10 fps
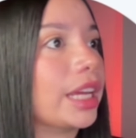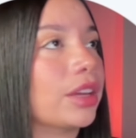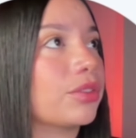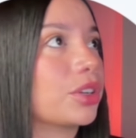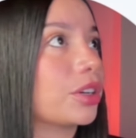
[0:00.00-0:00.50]

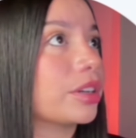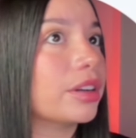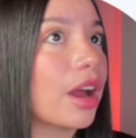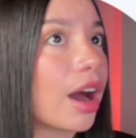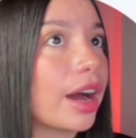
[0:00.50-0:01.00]
if you're
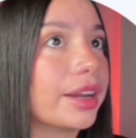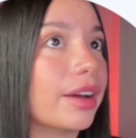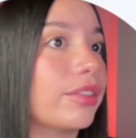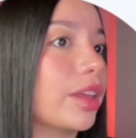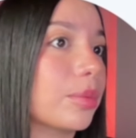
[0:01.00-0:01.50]
not
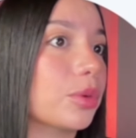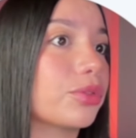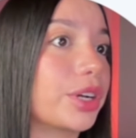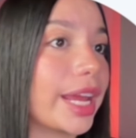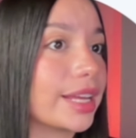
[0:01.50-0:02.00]
available
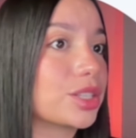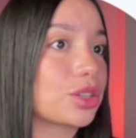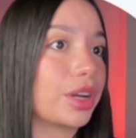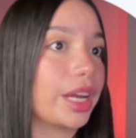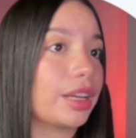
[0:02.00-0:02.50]
for
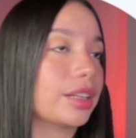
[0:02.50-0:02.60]
answering